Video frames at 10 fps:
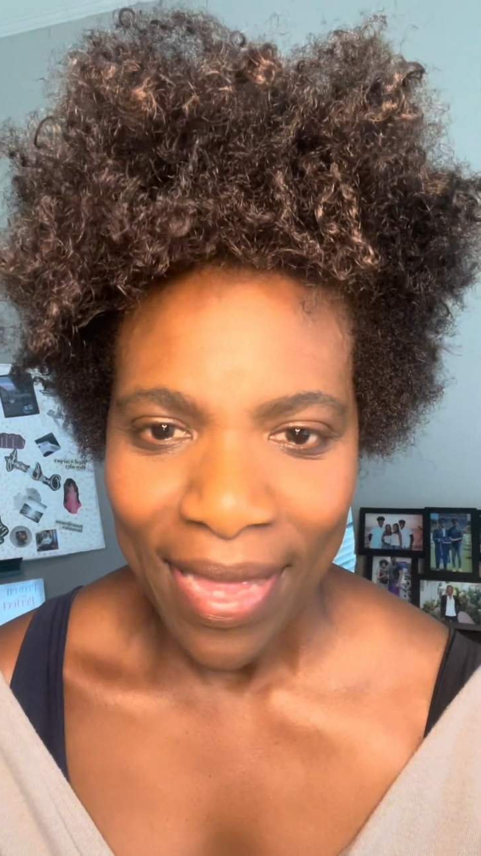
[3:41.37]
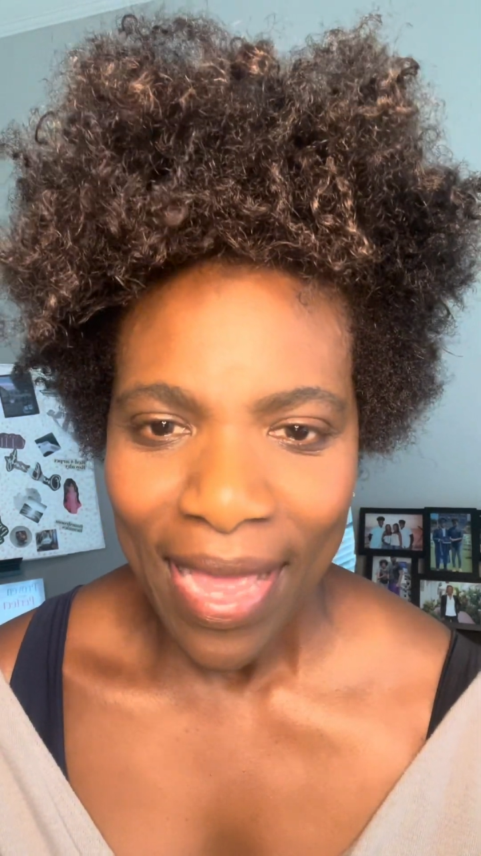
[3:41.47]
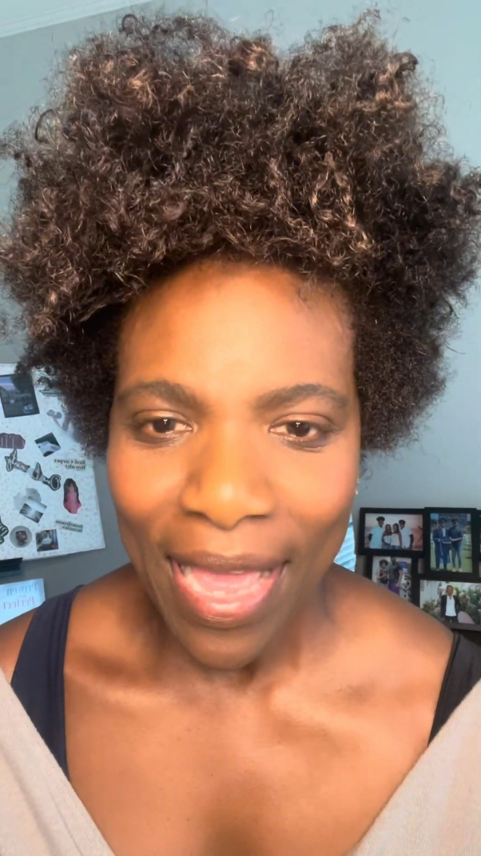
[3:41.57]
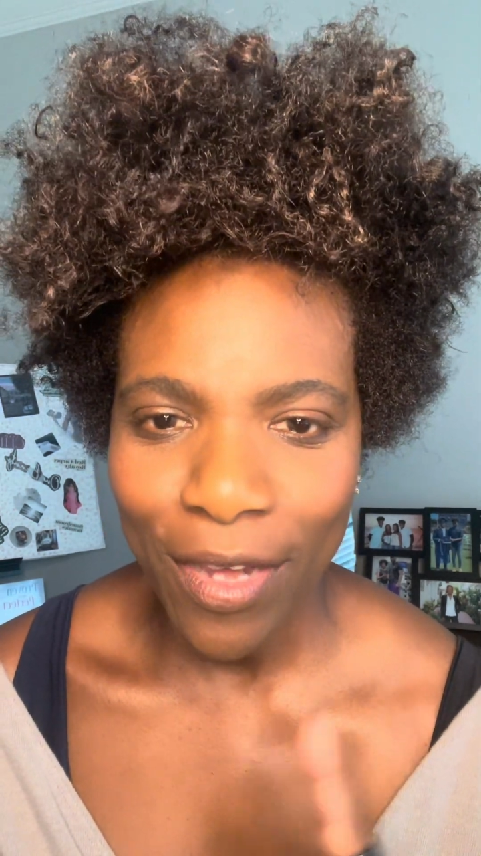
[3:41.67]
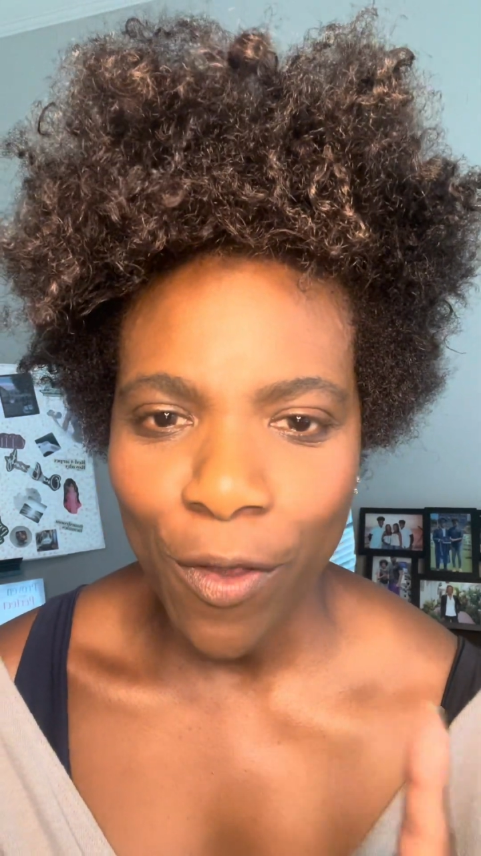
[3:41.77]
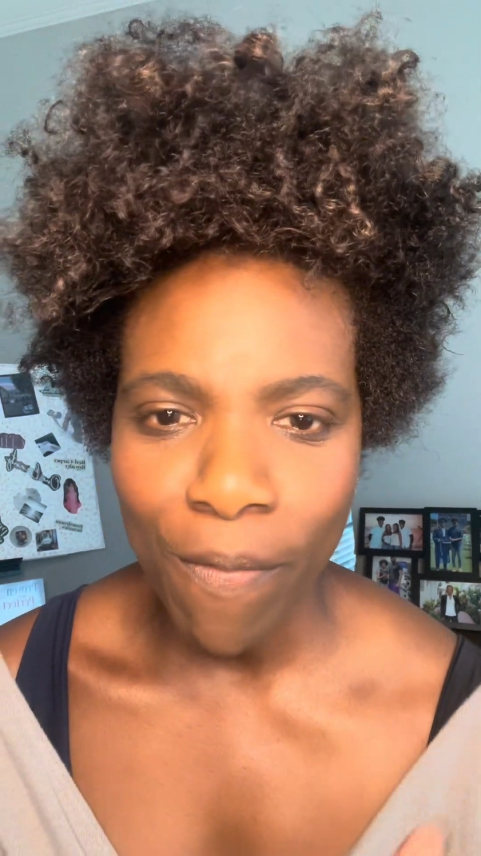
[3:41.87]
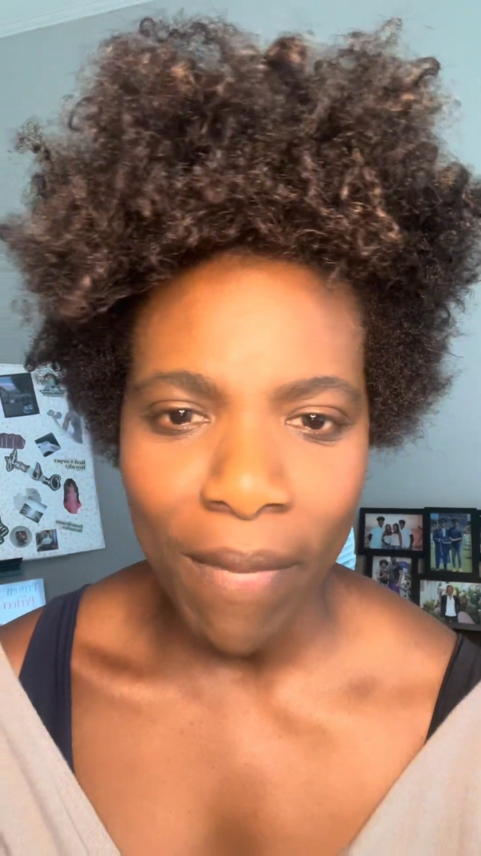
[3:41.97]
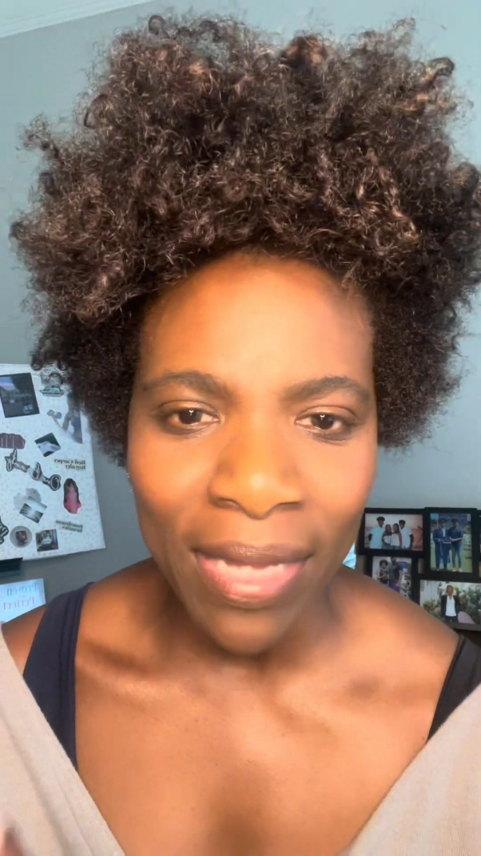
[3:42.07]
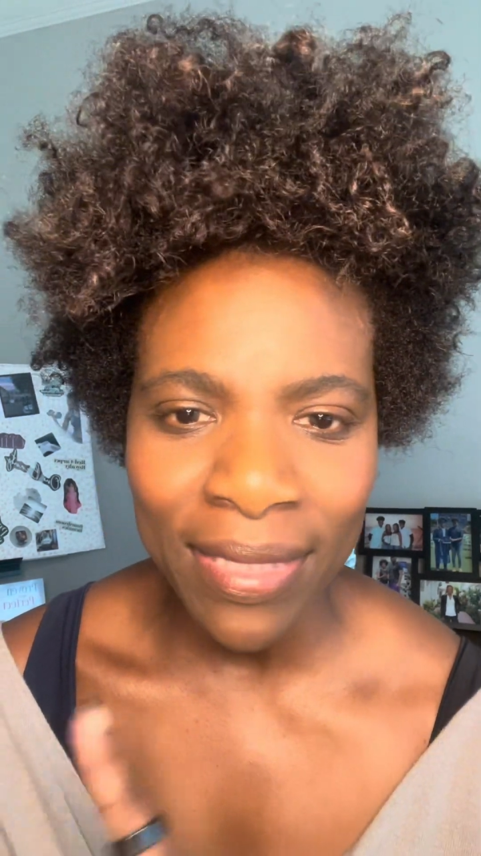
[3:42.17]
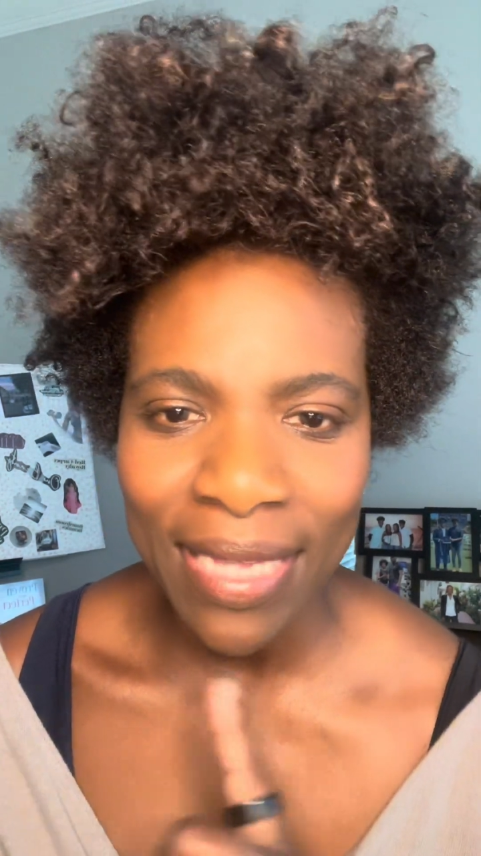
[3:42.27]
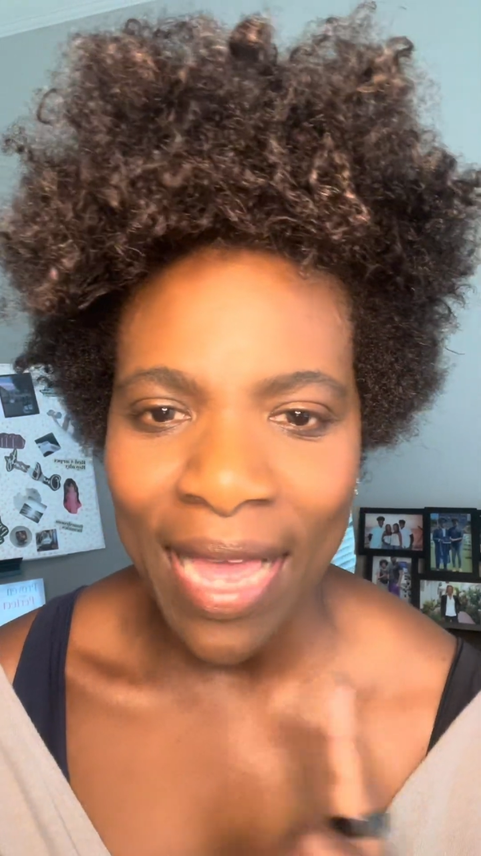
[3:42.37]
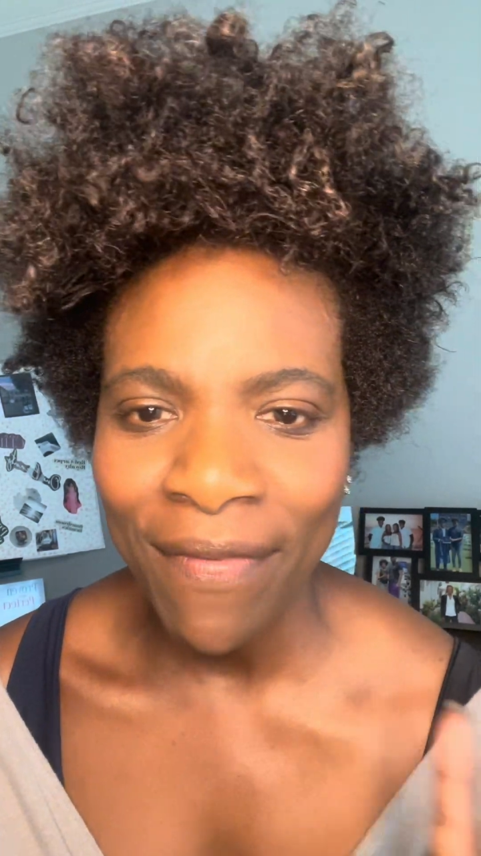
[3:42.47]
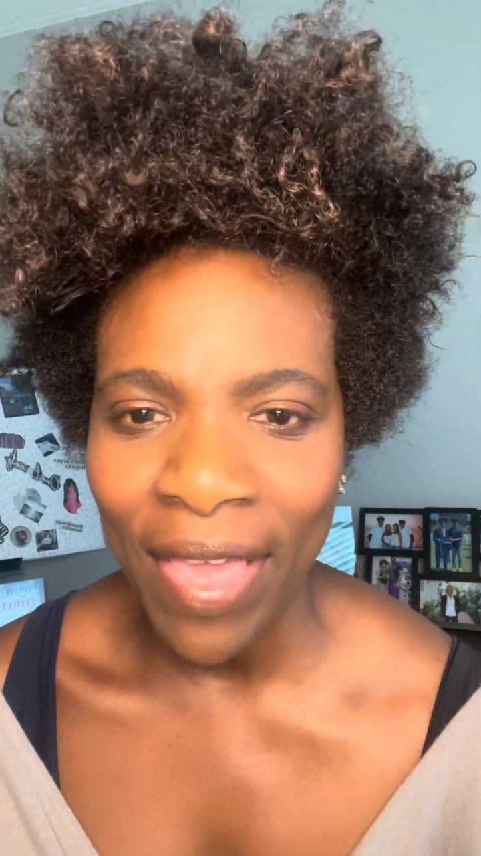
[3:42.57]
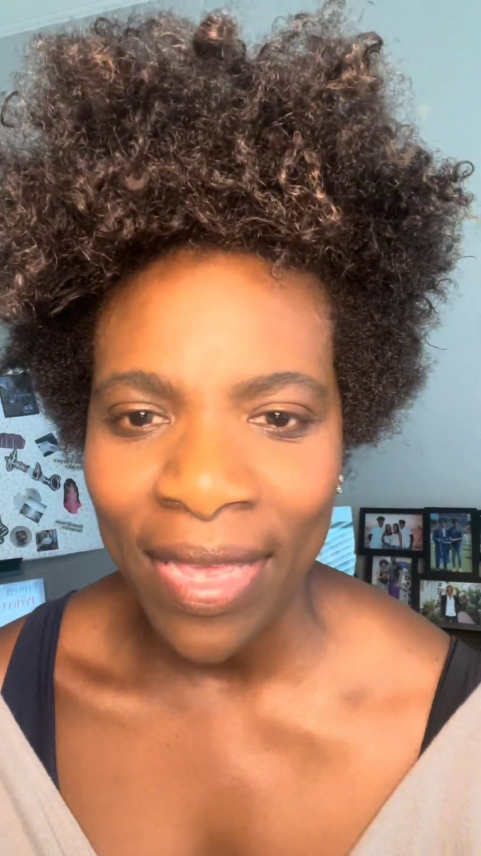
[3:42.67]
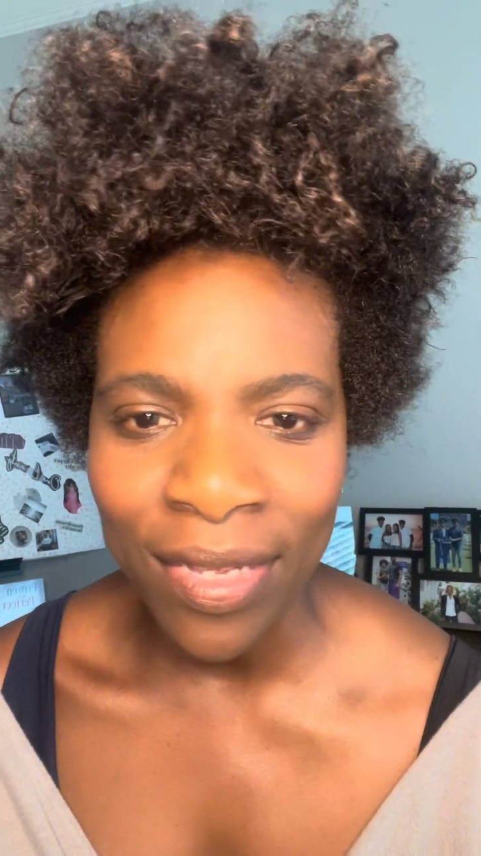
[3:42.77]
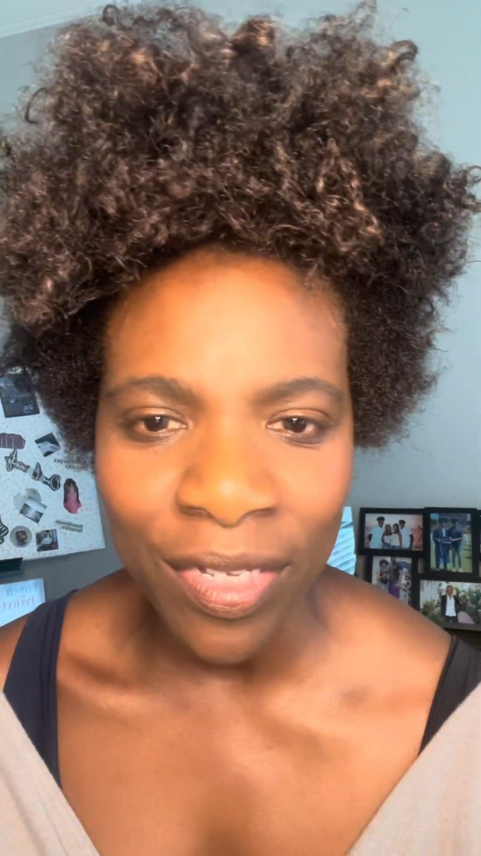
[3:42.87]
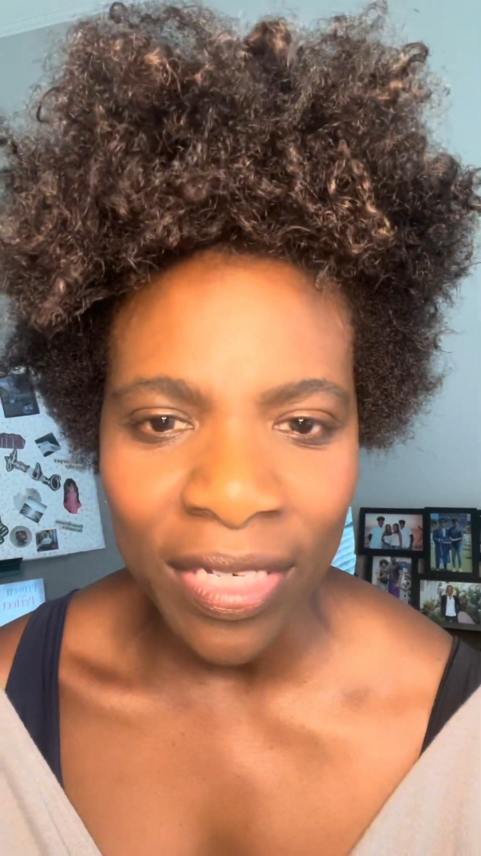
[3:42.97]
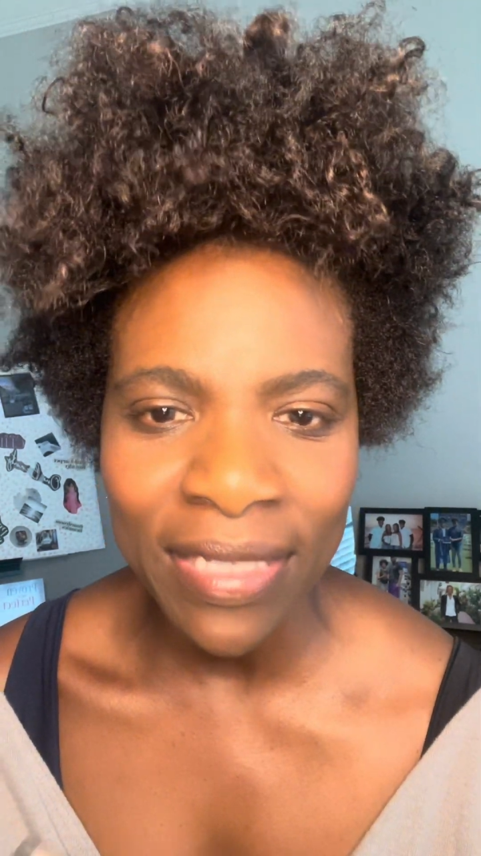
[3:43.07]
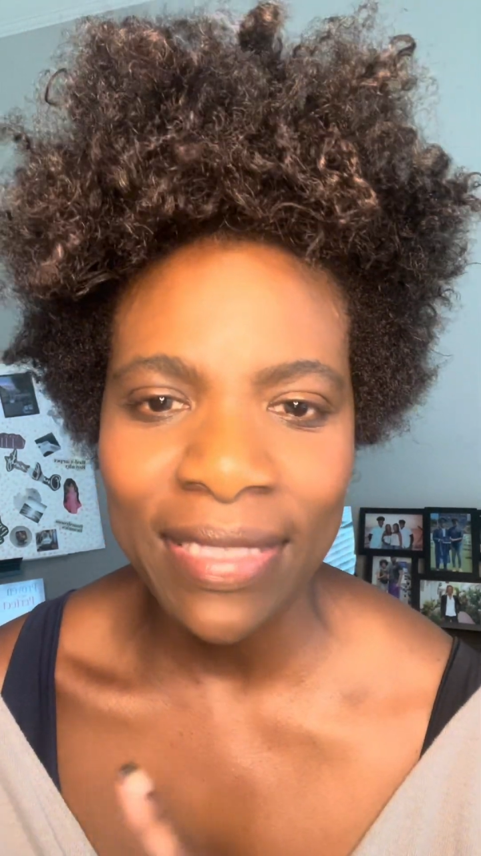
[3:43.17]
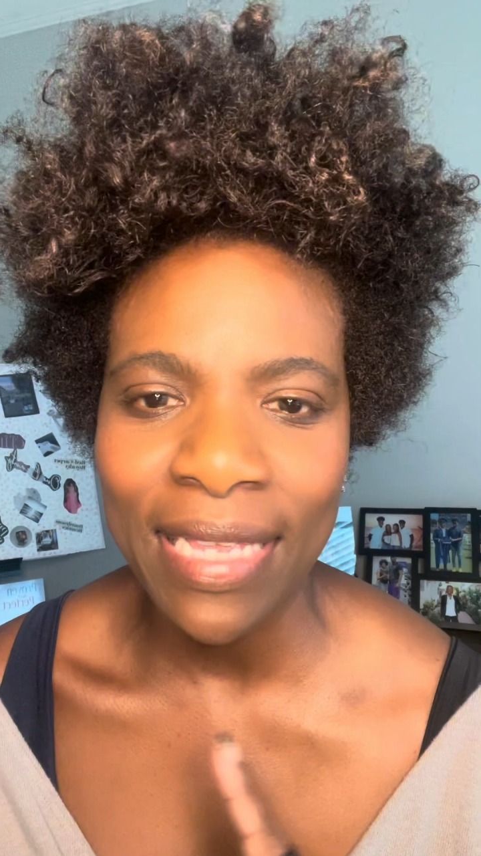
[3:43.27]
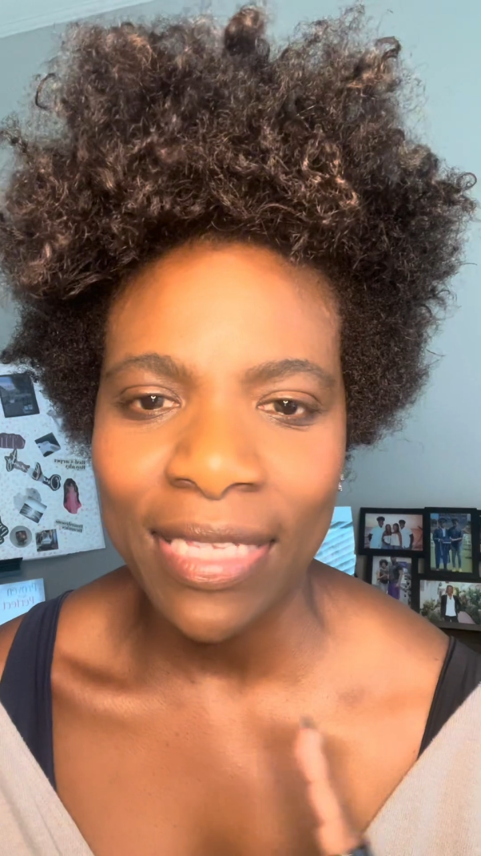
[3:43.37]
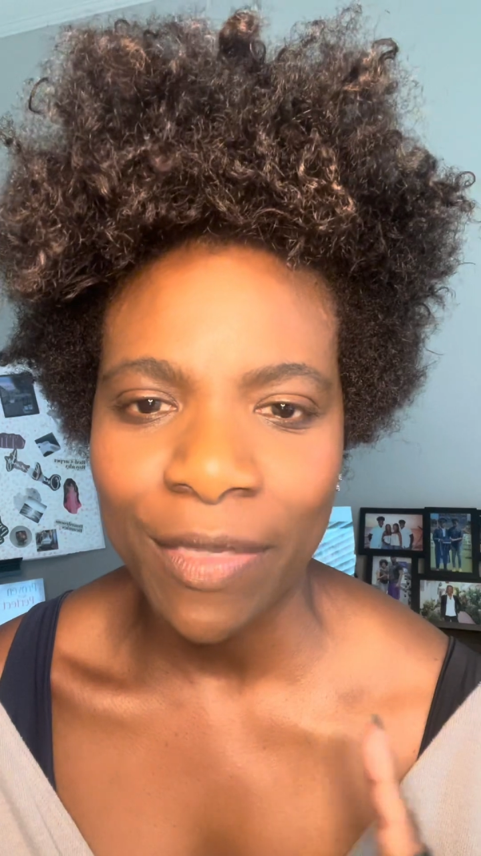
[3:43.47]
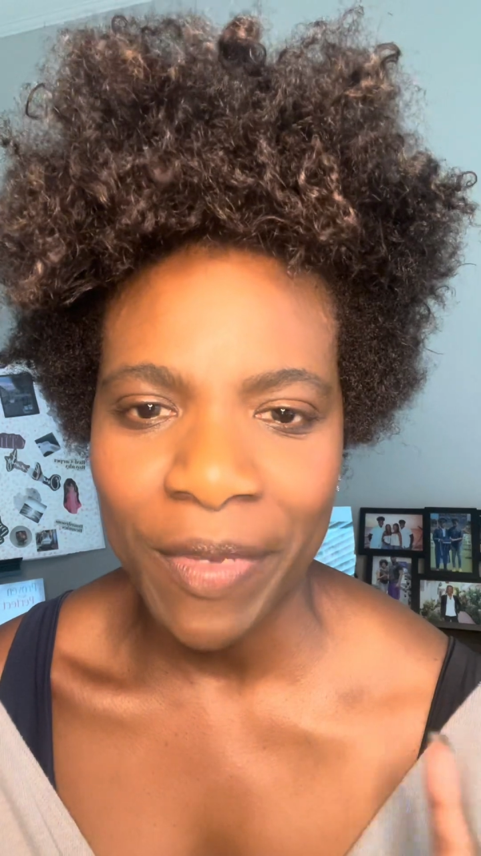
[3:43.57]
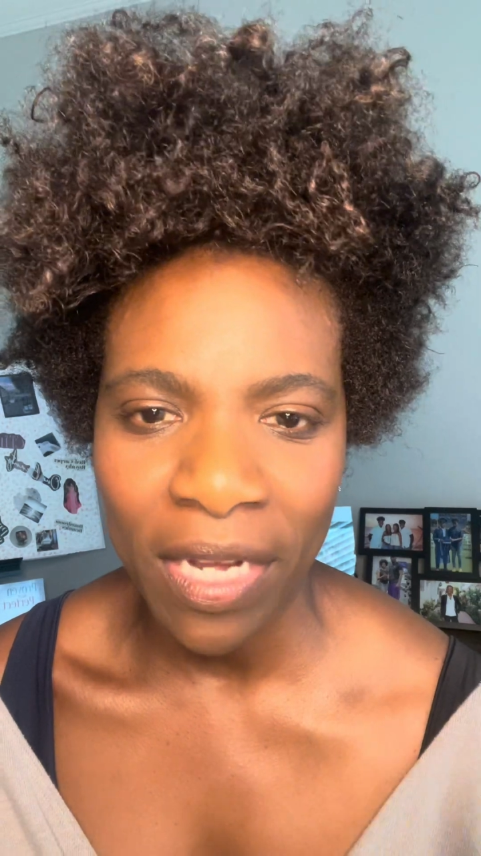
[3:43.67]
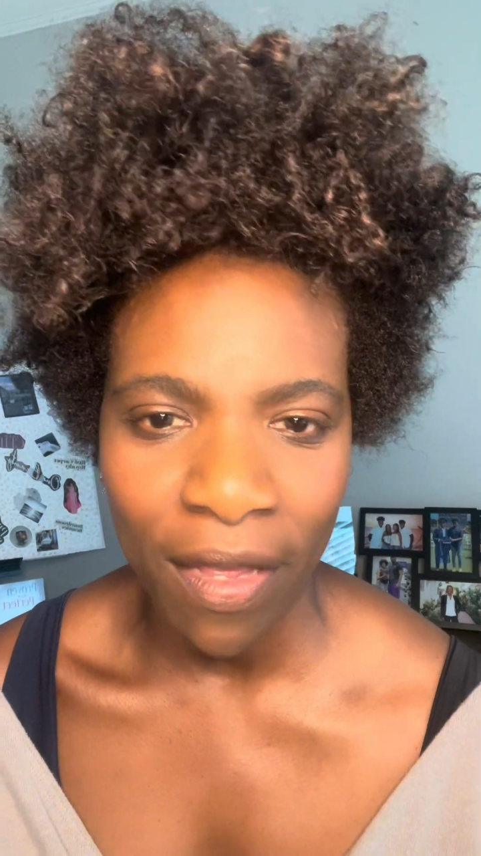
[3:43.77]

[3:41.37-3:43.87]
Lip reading: And you must have a good assessment